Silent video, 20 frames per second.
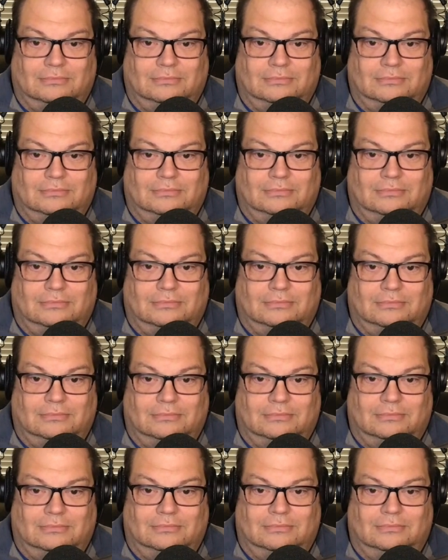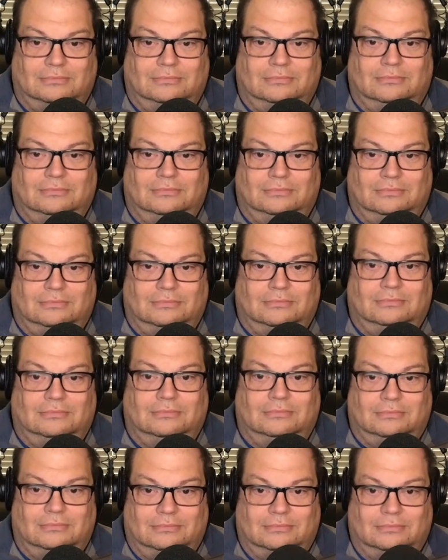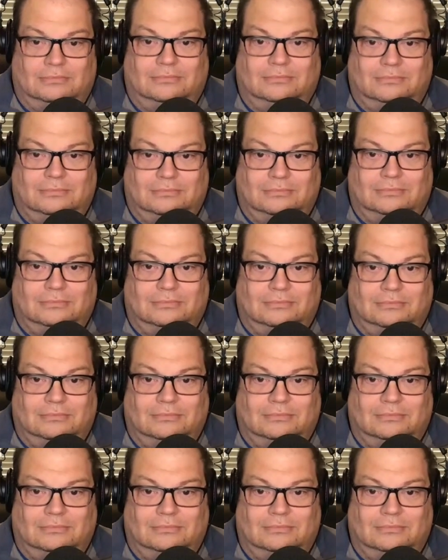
No words are spoken by the person on screen.